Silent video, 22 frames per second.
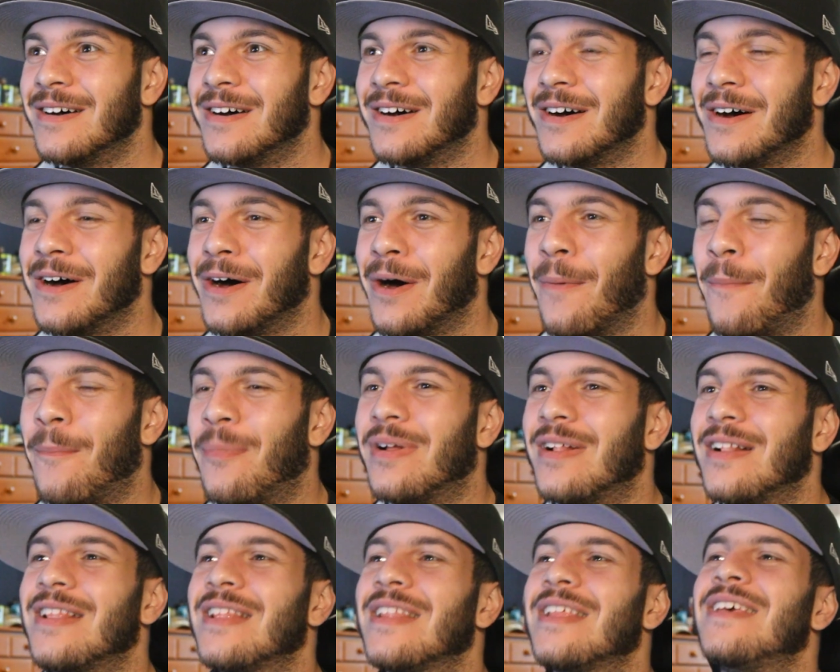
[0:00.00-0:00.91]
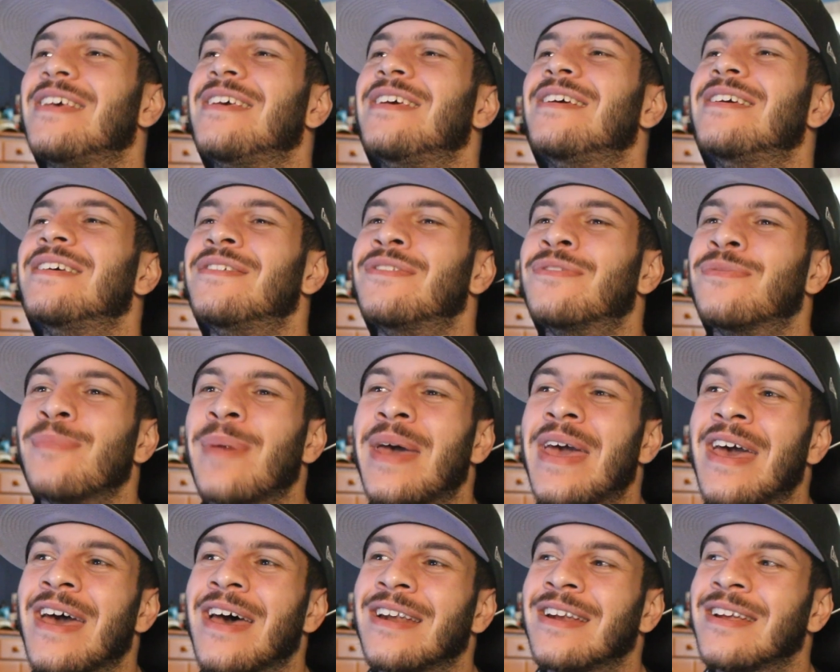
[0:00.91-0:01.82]
oh, please,
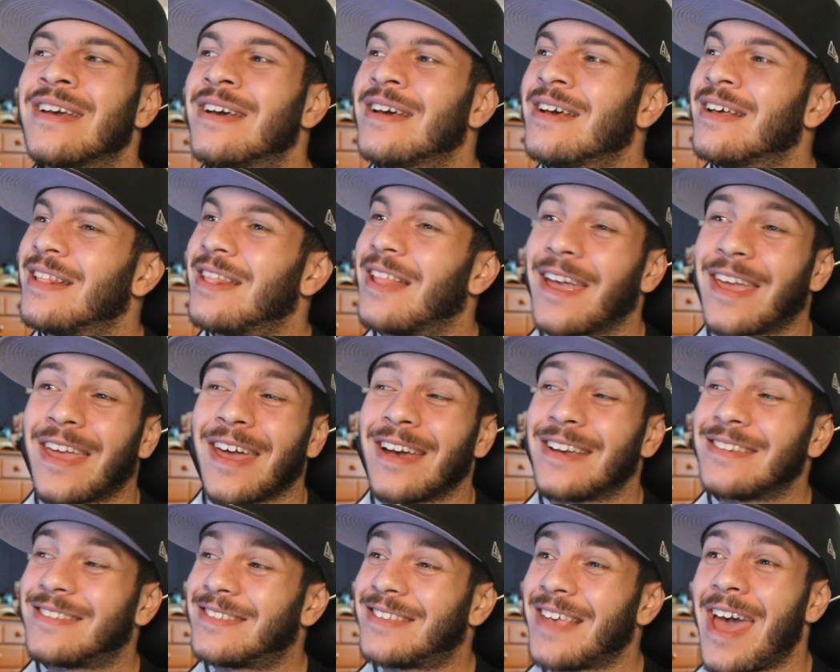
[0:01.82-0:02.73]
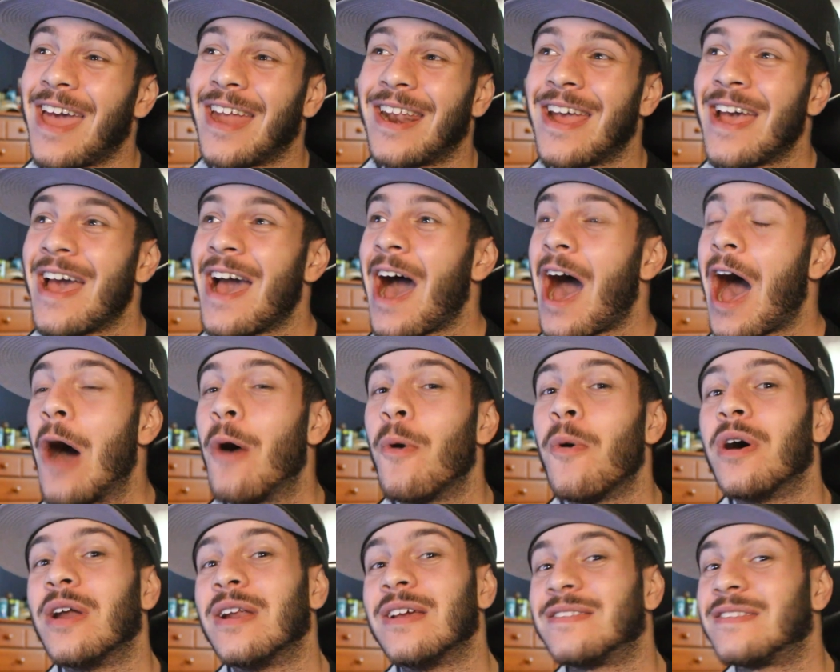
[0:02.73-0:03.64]
man. Like I said, I
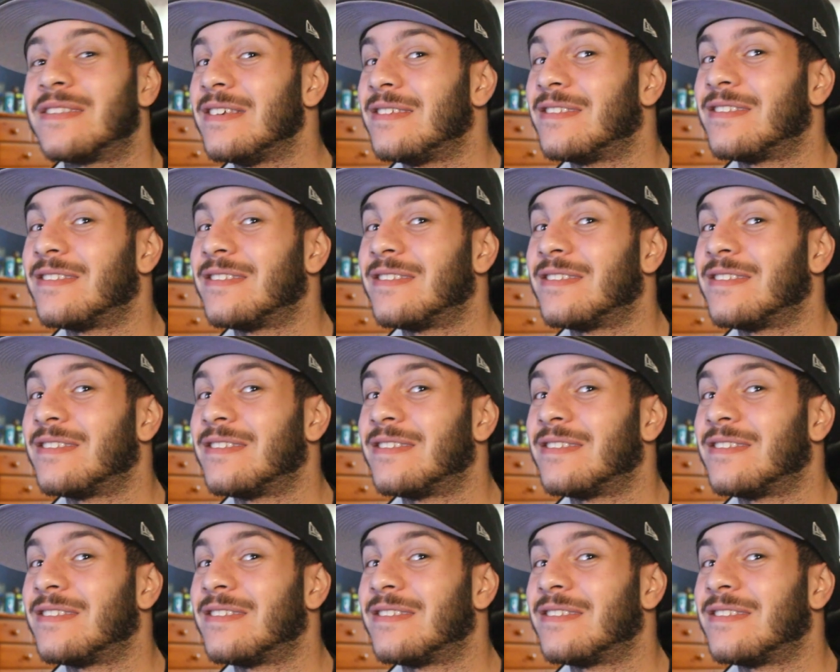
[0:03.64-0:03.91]
want to see